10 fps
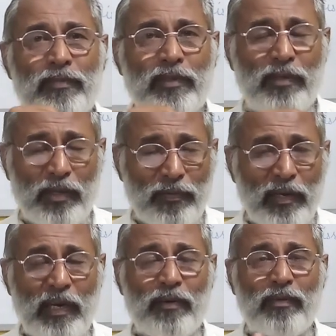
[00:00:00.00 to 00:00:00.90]
He
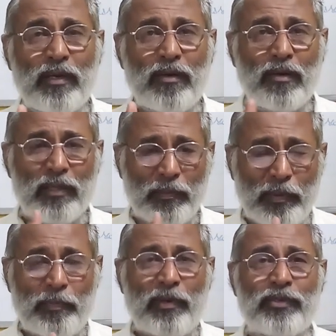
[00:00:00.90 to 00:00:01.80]
will have done all the
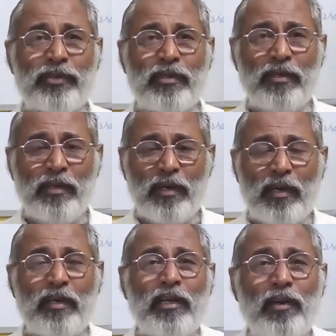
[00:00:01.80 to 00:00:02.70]
preparation
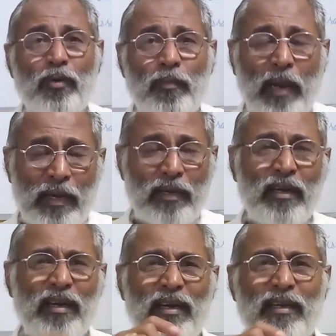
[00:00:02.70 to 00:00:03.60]
and he'll go blank.
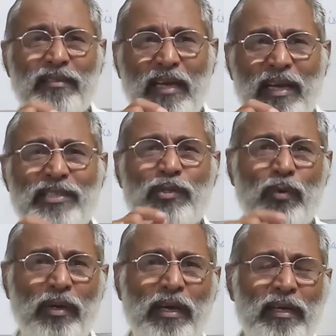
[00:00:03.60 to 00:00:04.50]
It is as
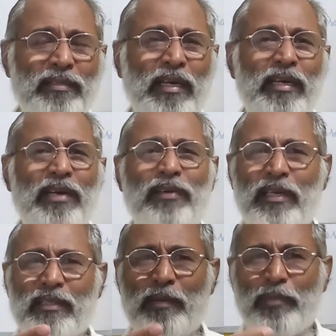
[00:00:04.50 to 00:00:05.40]
good as, I give an
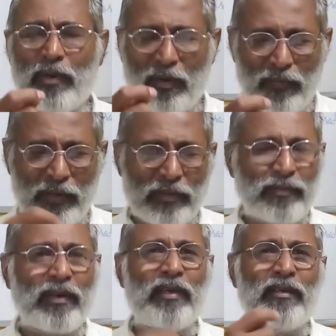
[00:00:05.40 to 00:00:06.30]
example always
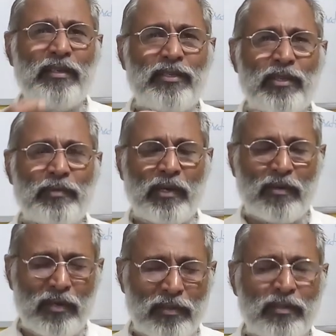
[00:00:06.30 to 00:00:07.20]
when I teach in my
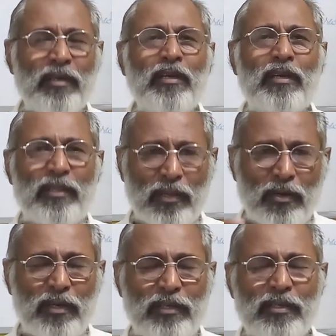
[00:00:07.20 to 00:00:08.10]
college, in the
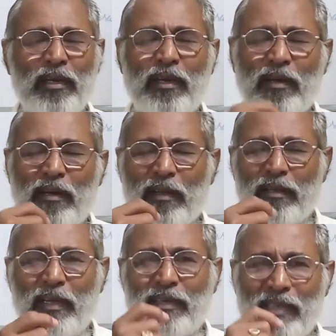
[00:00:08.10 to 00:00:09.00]
college.
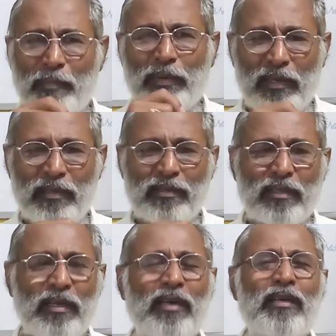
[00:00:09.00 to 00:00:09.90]
The example
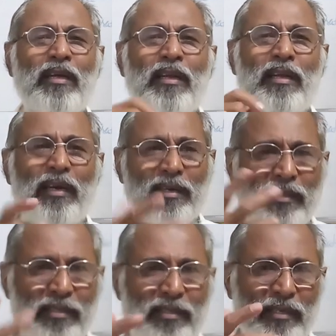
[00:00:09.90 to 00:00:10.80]
is that, let
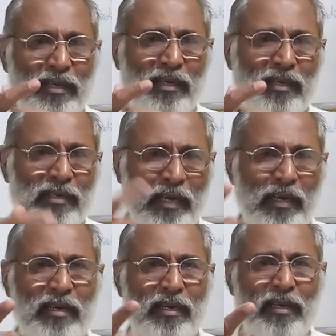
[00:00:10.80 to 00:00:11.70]
us
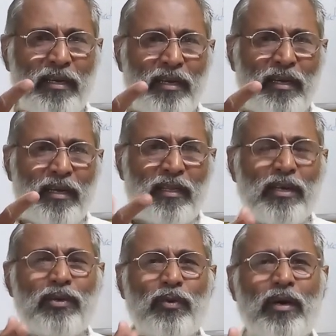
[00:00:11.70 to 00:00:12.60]
take
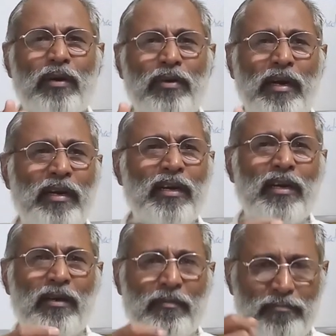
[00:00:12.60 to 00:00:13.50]
that you are riding
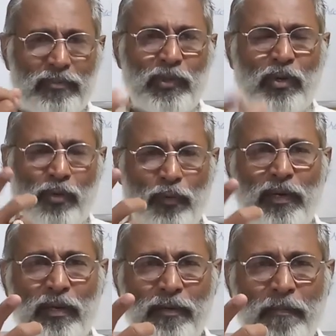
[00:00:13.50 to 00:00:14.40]
your
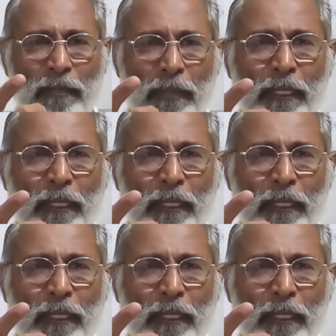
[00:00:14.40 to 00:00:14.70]
two-wheeler,